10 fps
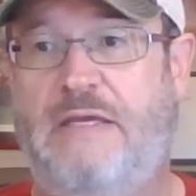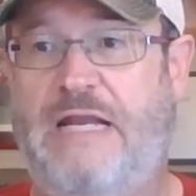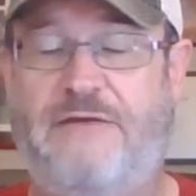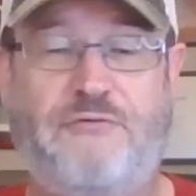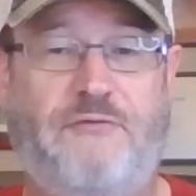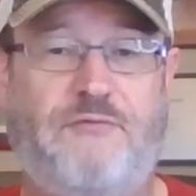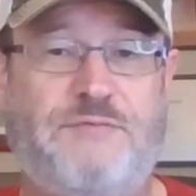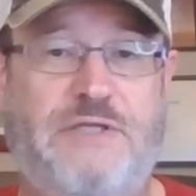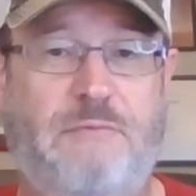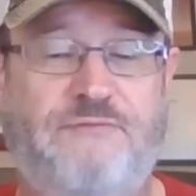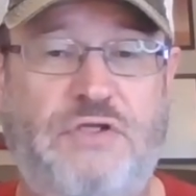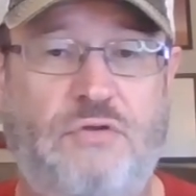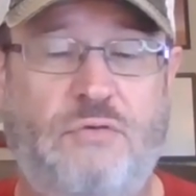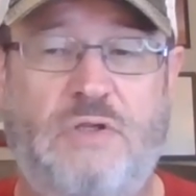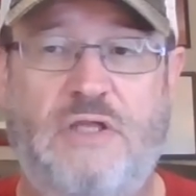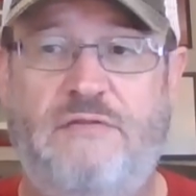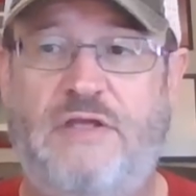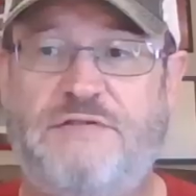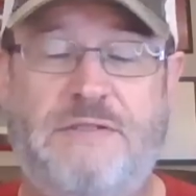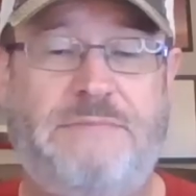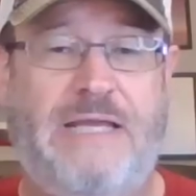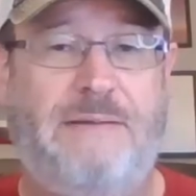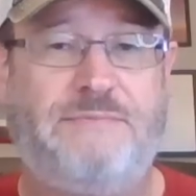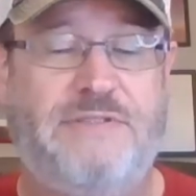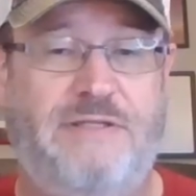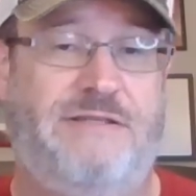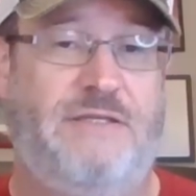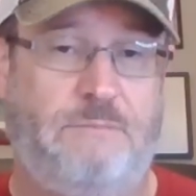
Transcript: and I've heard from some of you that sometimes, uh,